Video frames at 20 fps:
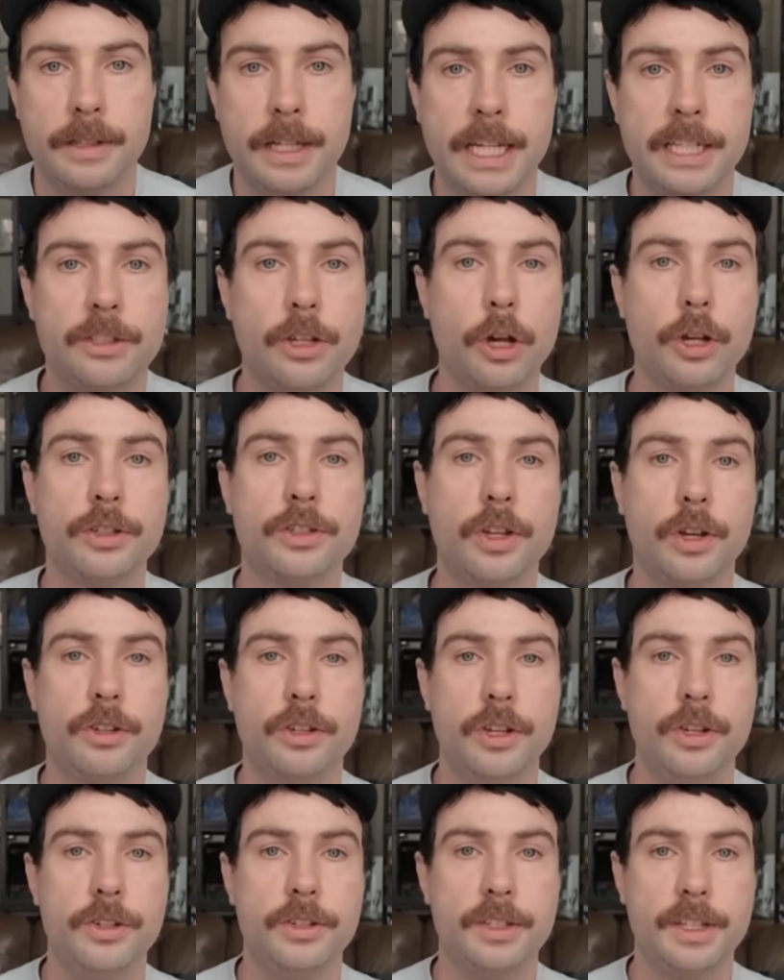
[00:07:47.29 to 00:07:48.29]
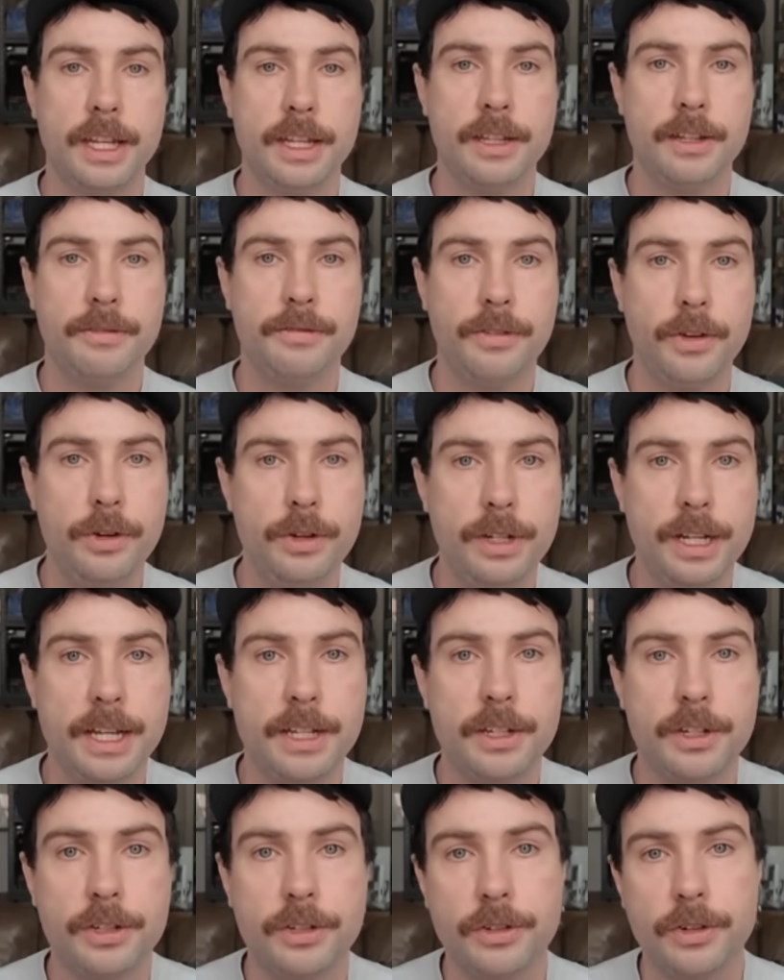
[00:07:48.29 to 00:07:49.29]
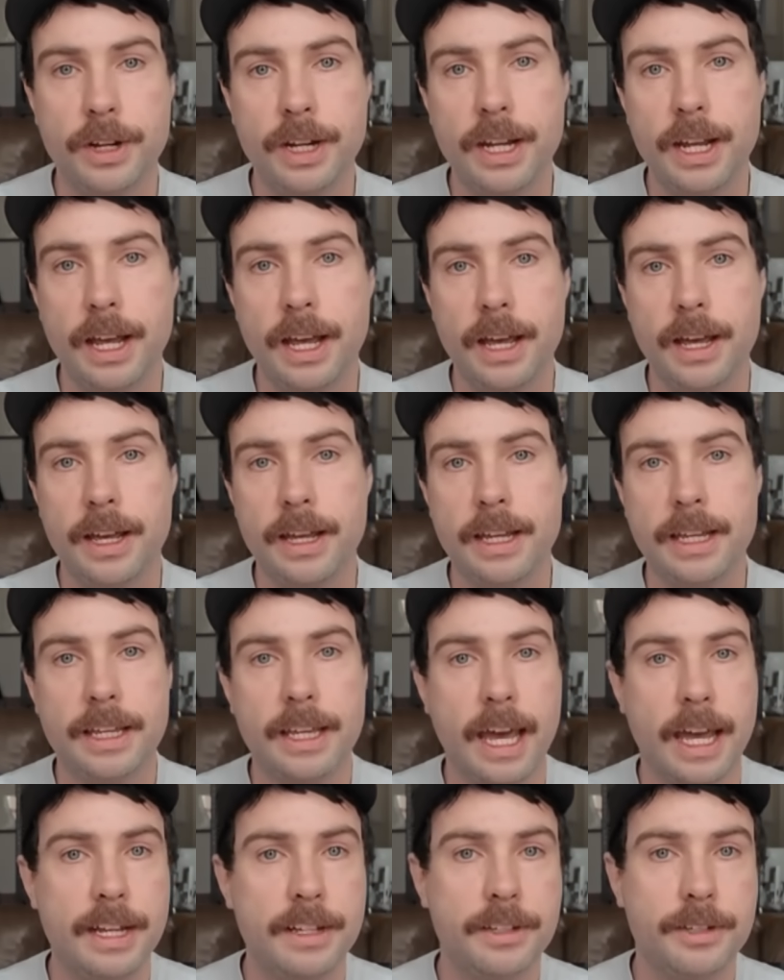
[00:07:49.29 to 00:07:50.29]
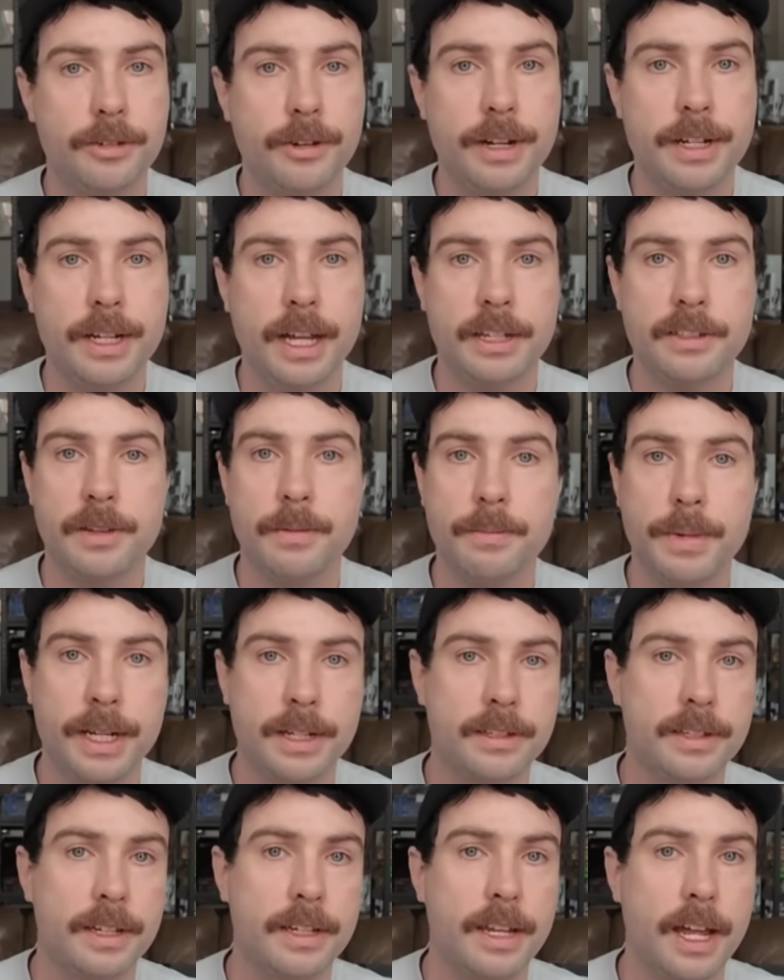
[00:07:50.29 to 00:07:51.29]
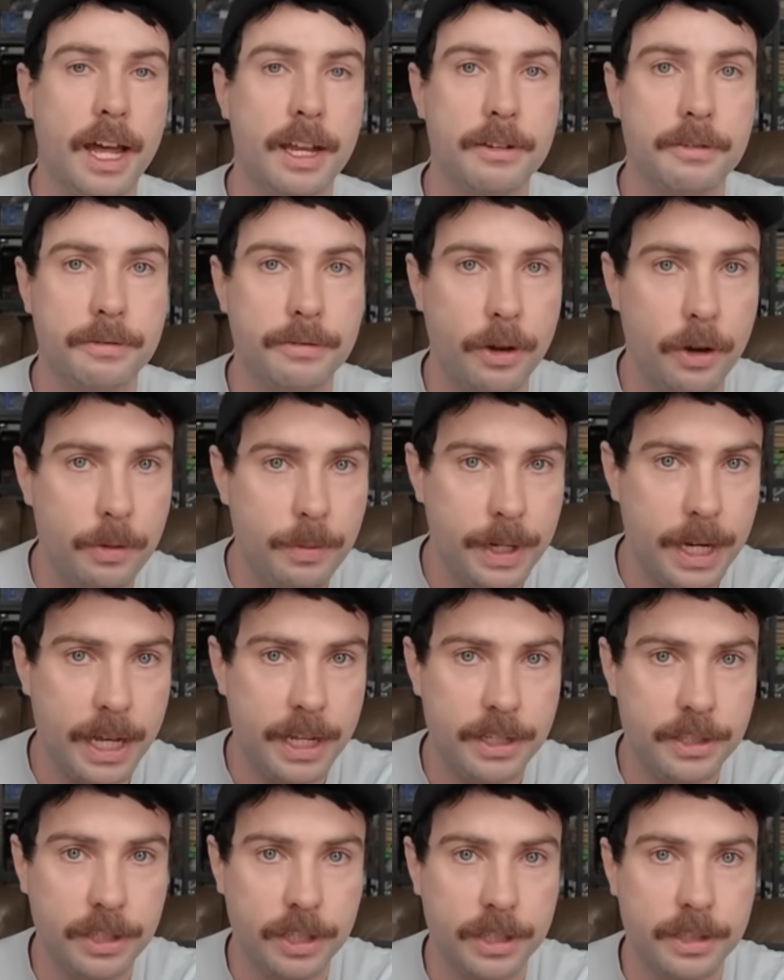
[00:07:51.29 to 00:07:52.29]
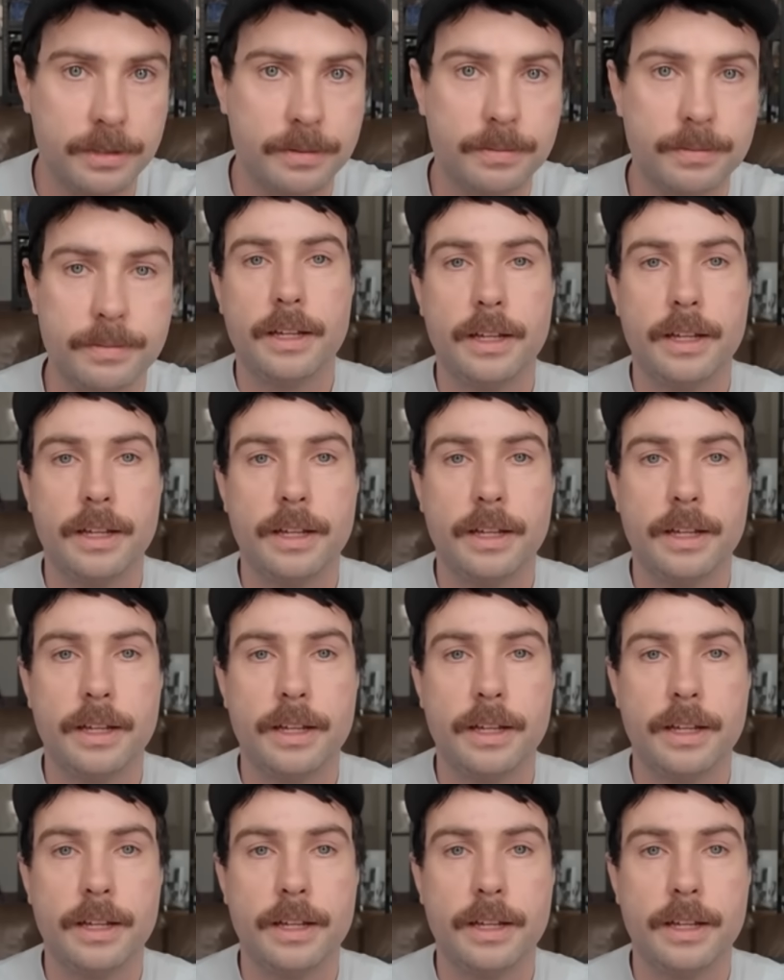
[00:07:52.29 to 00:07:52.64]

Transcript: It's also used in the food industry uh, in catering as a mixing and foaming agent.